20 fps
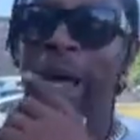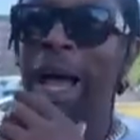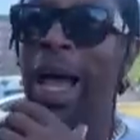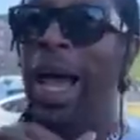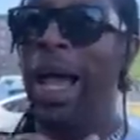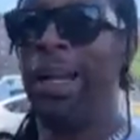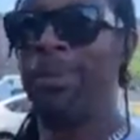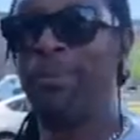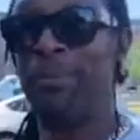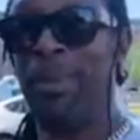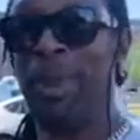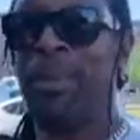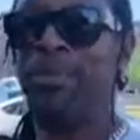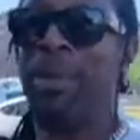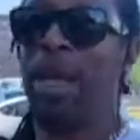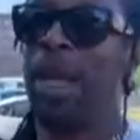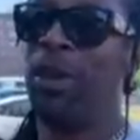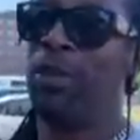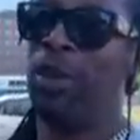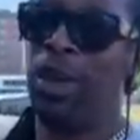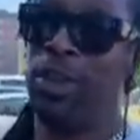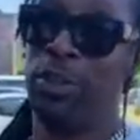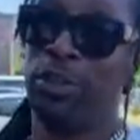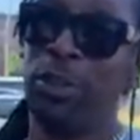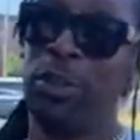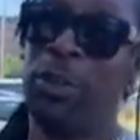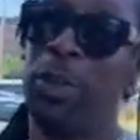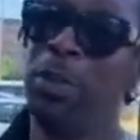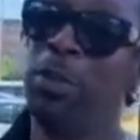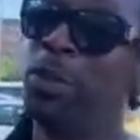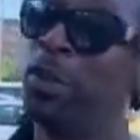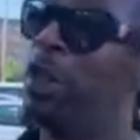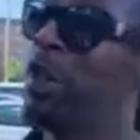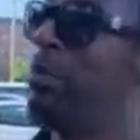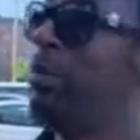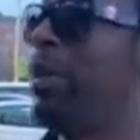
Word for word: I, my background is Republican.